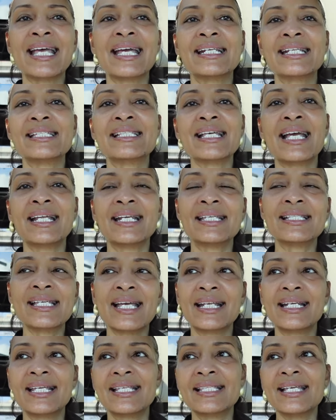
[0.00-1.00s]

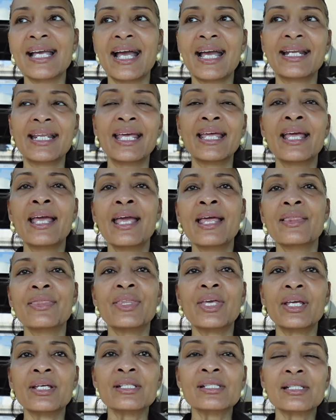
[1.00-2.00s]

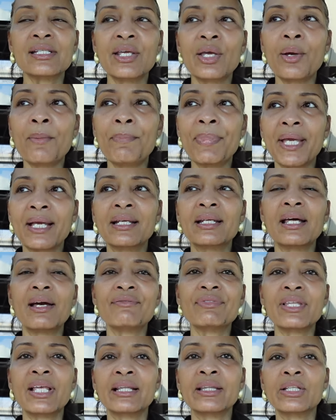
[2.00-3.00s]
It's still big
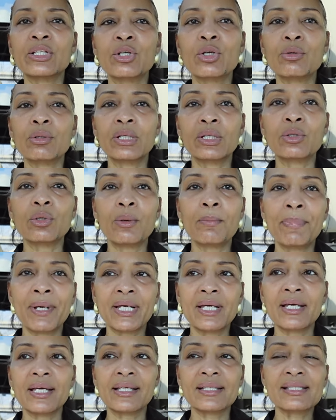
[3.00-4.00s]
enough that little
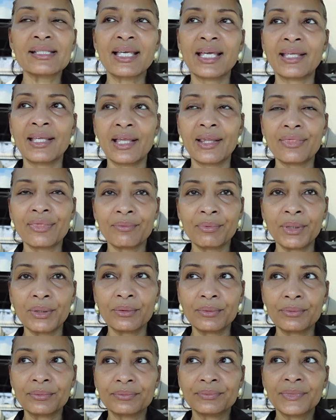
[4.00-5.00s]
bugs can get
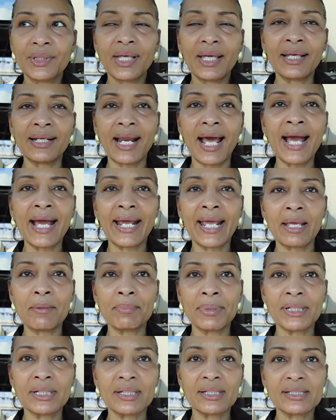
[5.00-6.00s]
through. And I
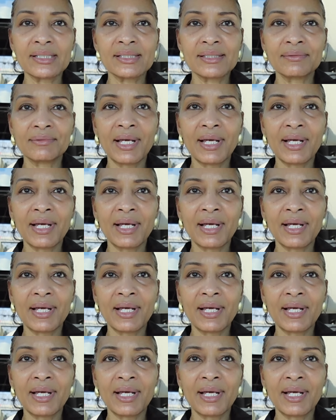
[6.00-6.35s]
hate bugs.